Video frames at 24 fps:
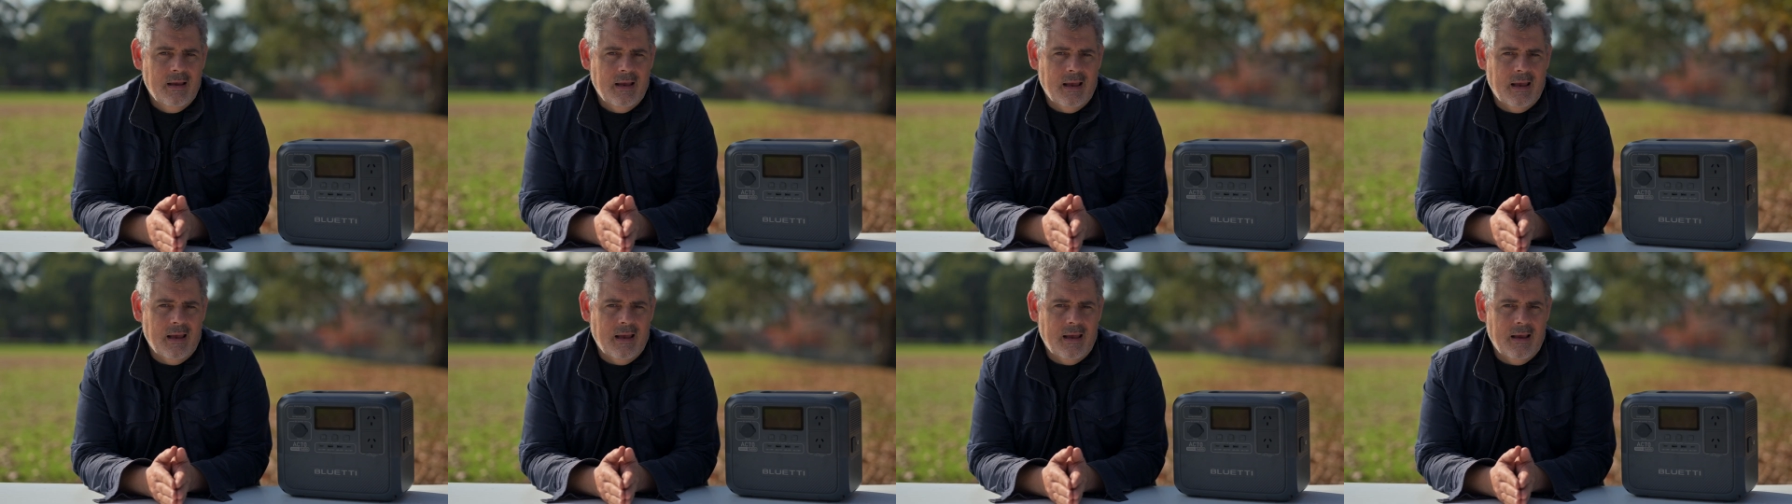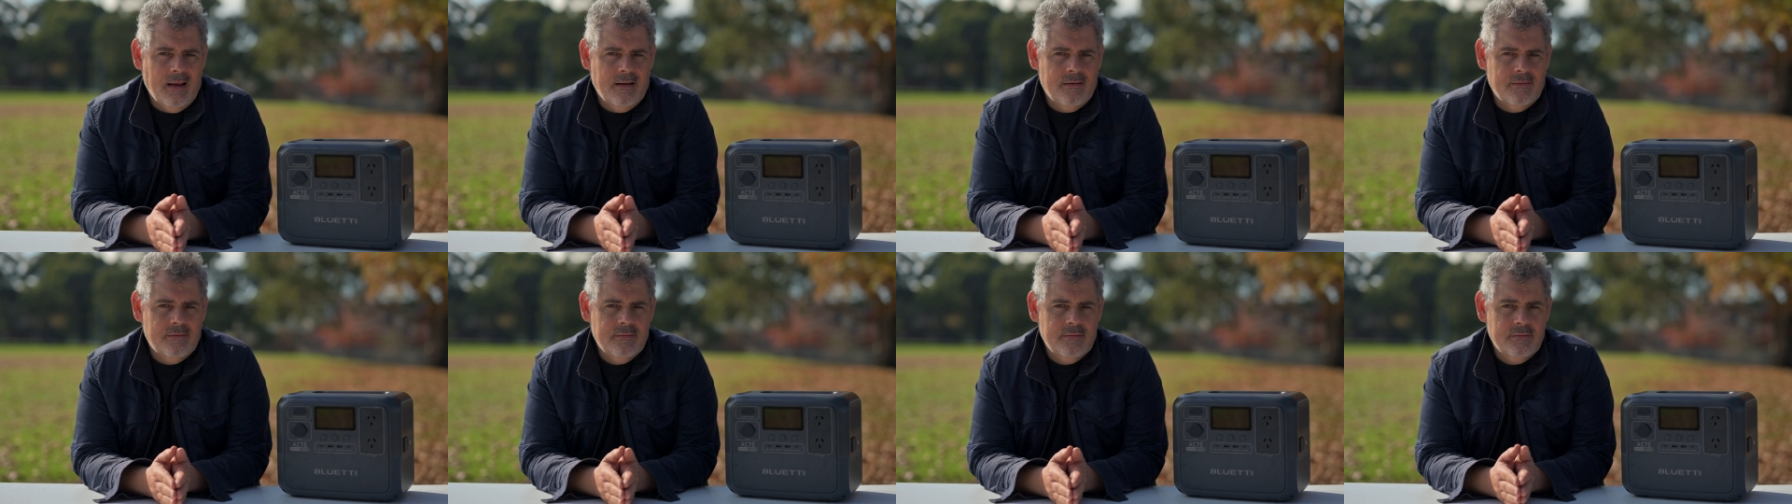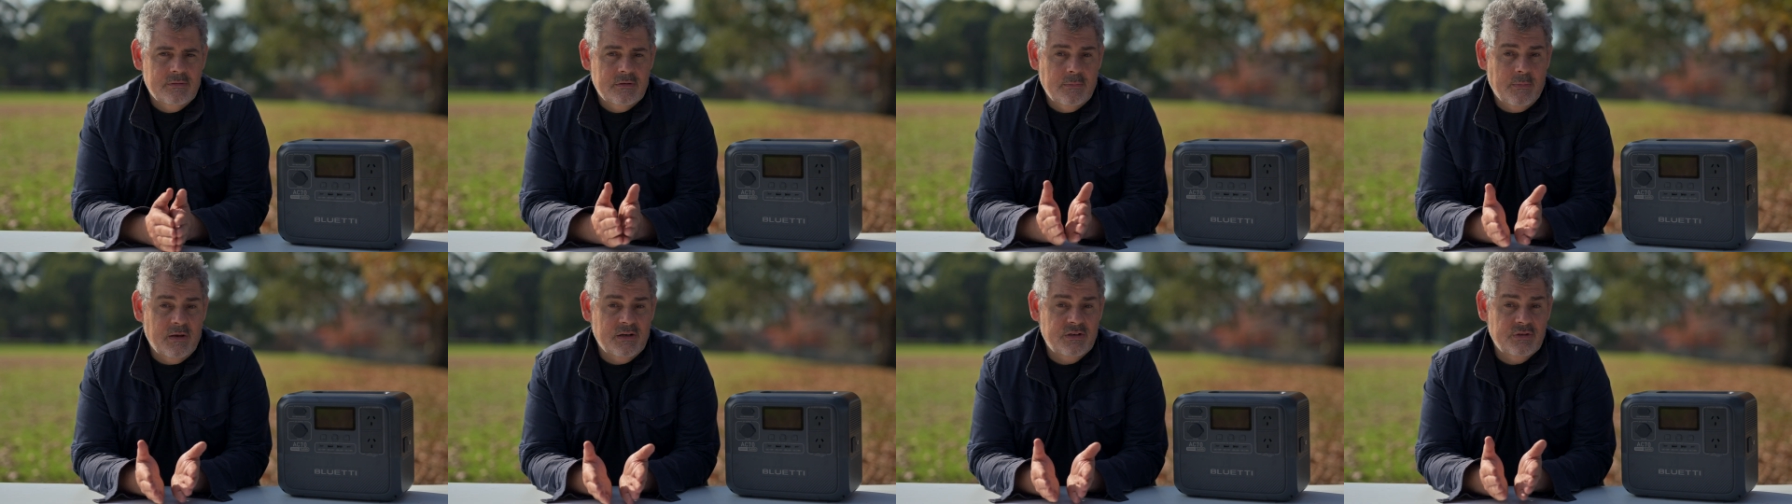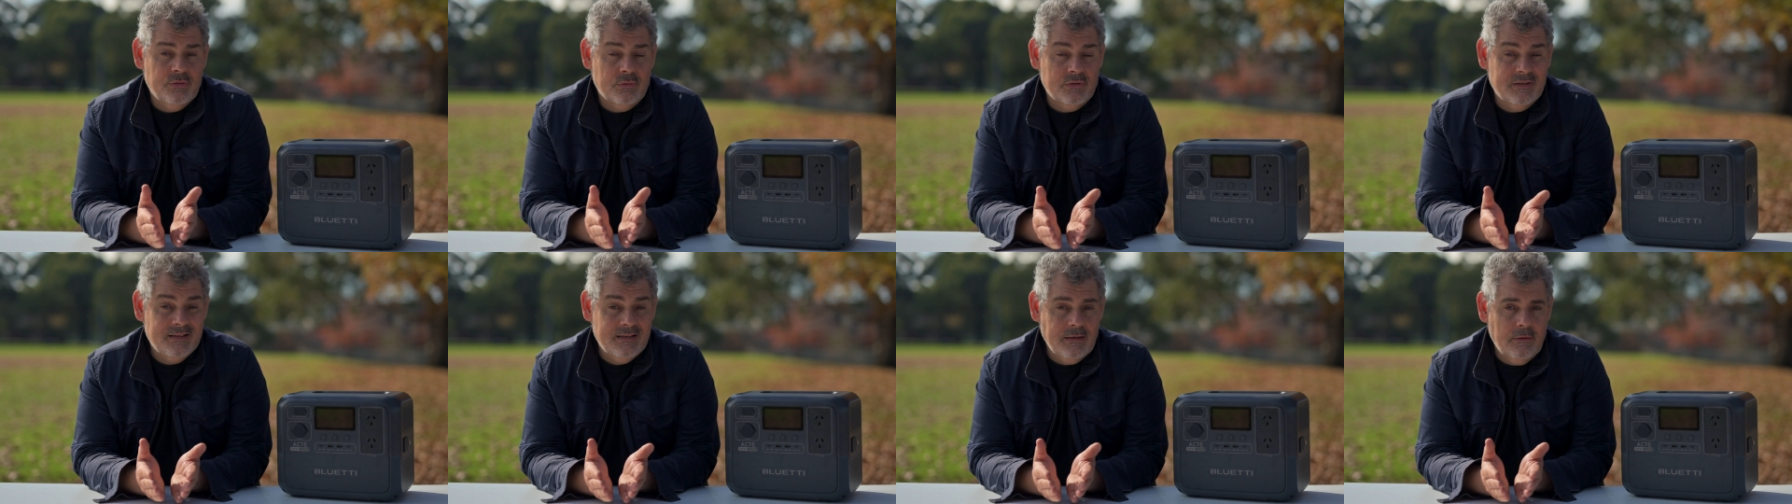and to make
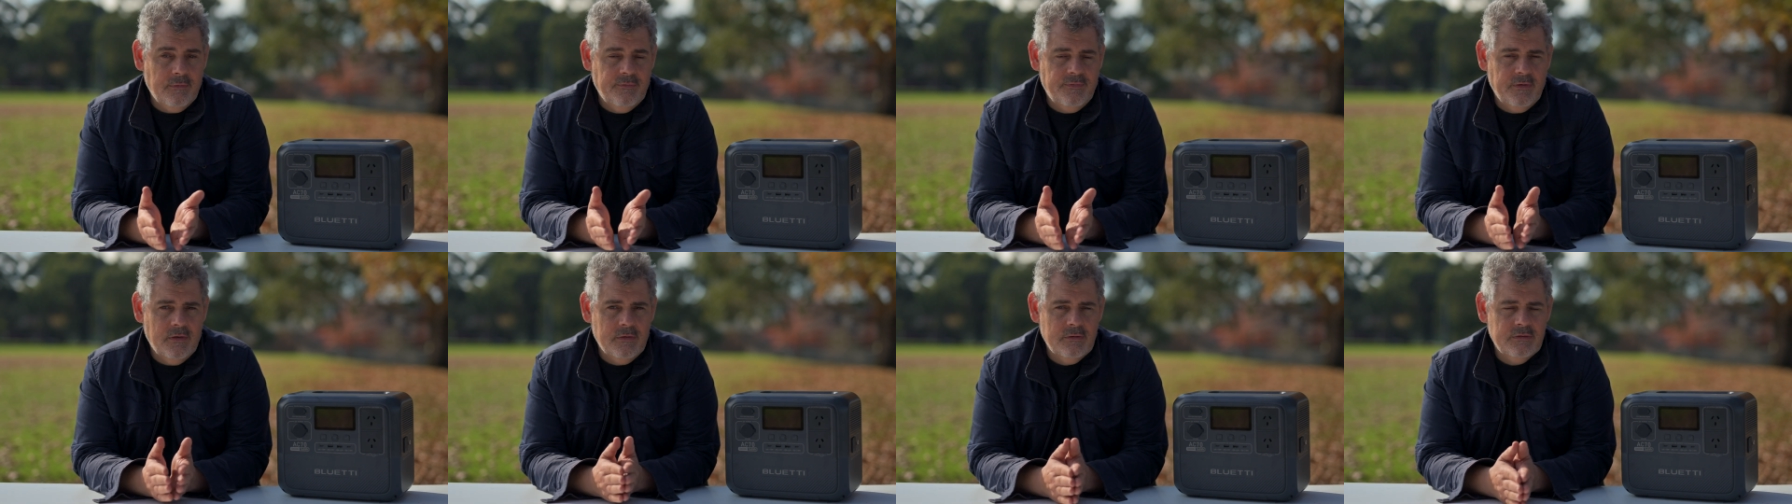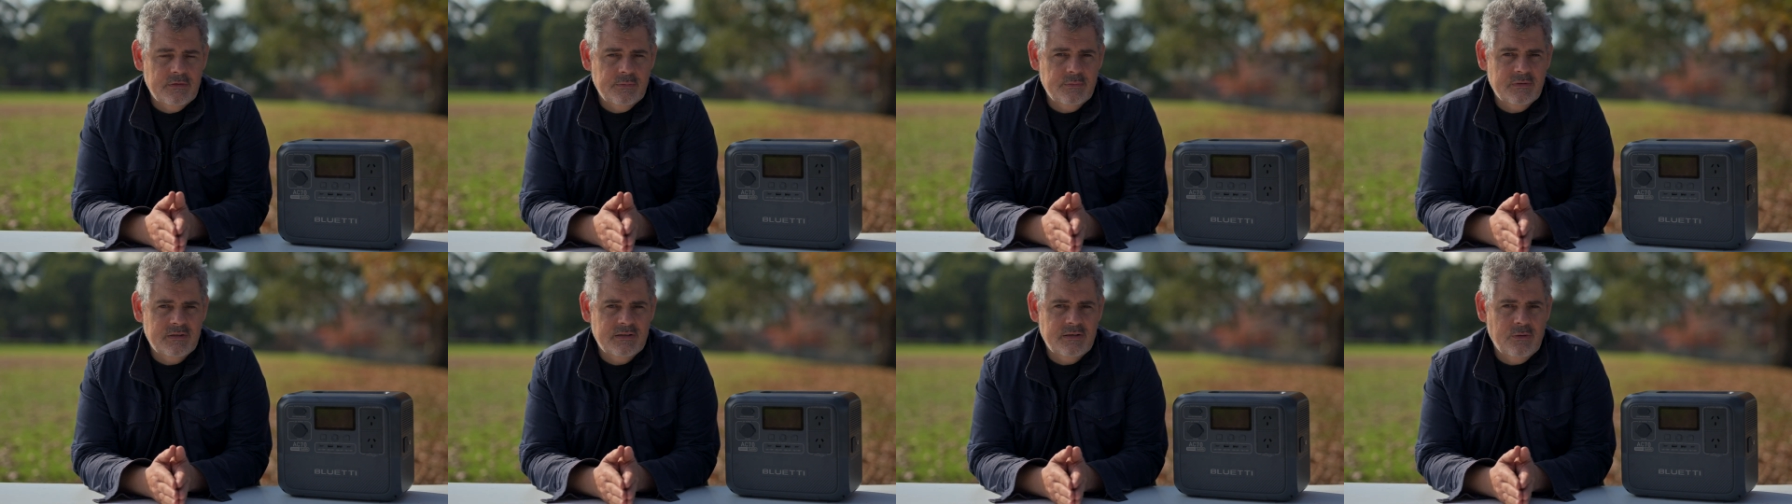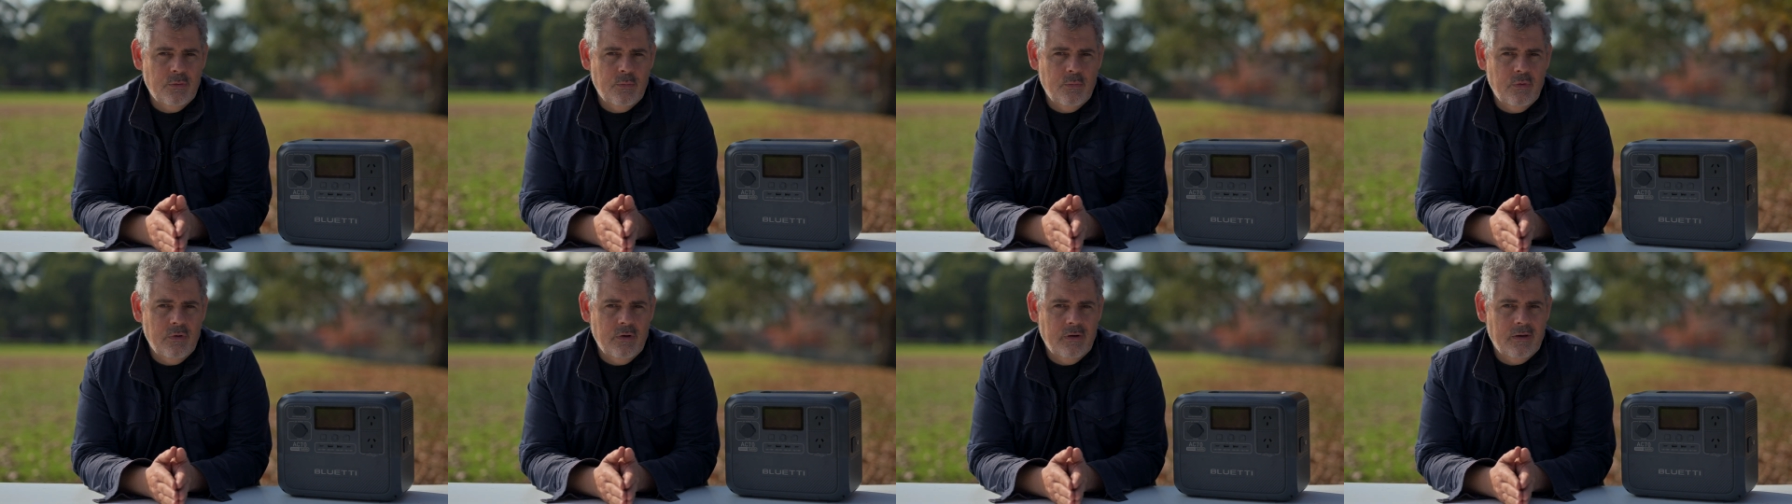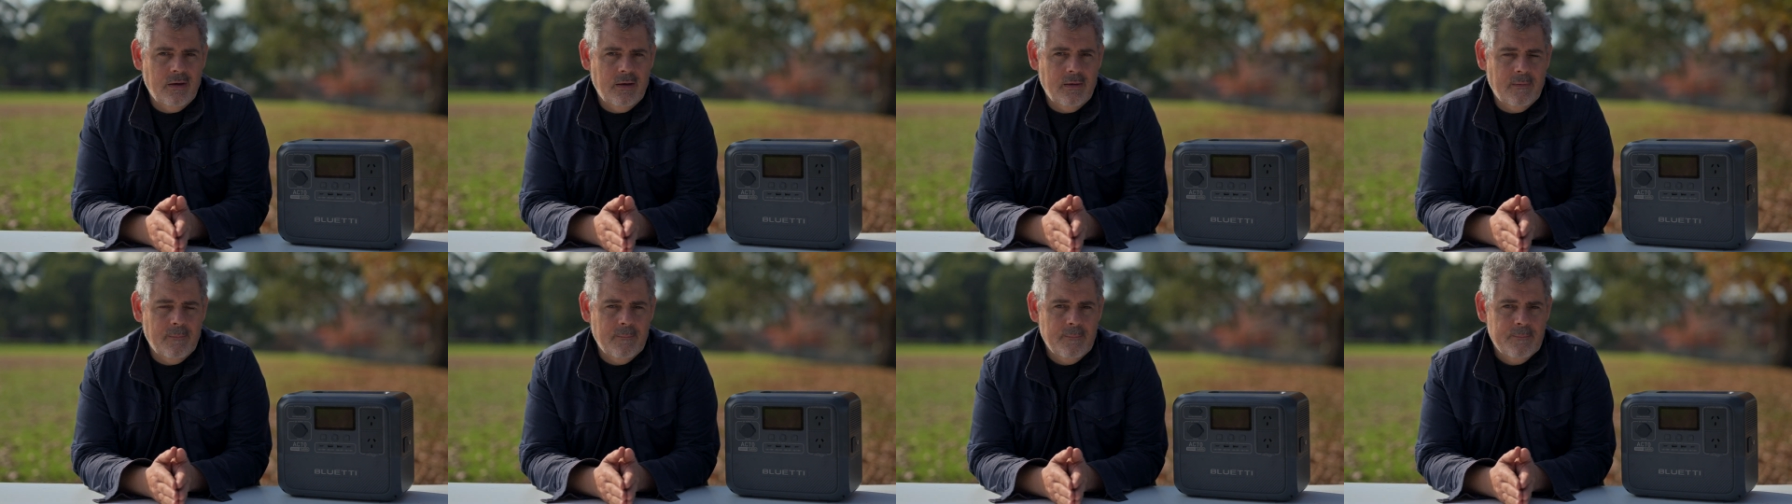sure cell phones were still
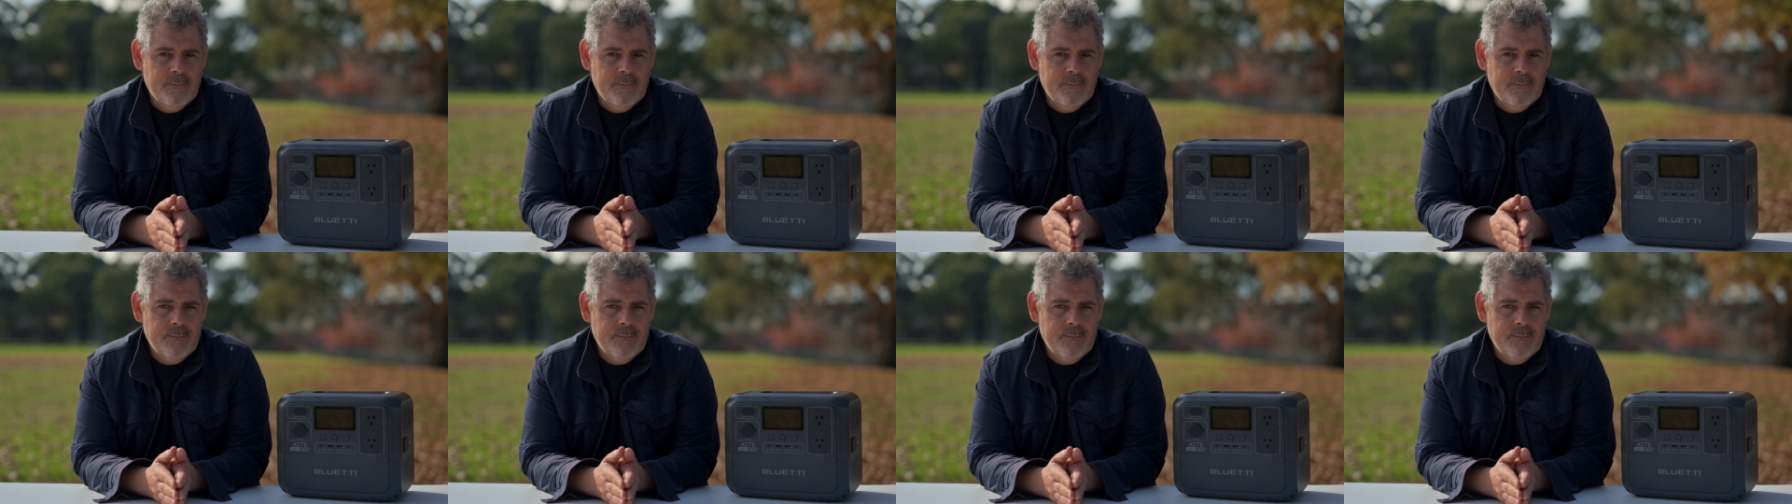working